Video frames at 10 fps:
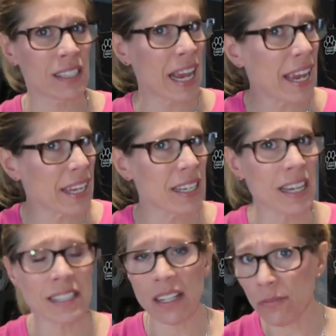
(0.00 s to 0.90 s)
take it
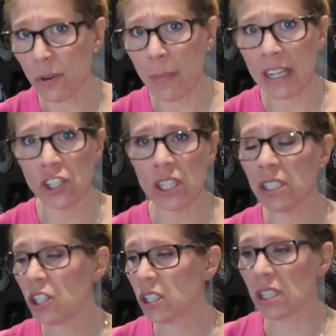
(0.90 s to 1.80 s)
as
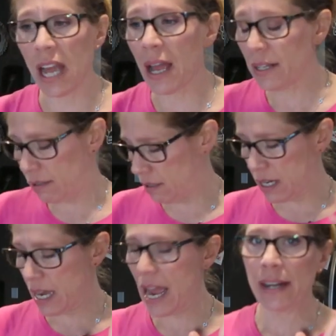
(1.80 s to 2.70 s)
information. I
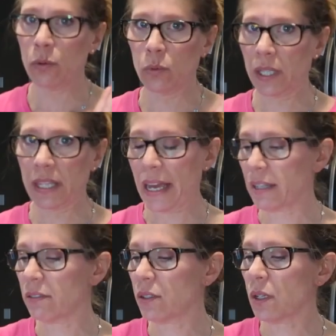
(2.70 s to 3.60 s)
don't want
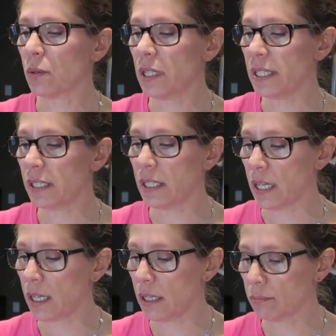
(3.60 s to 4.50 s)
that. So let's
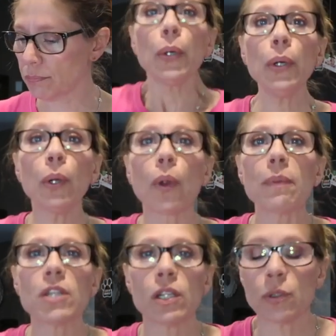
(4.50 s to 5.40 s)
see. Oh,
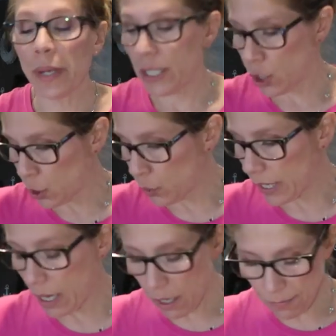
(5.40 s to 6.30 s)
Rob's on his way to
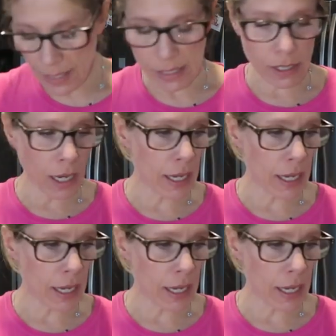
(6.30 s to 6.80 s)
the office.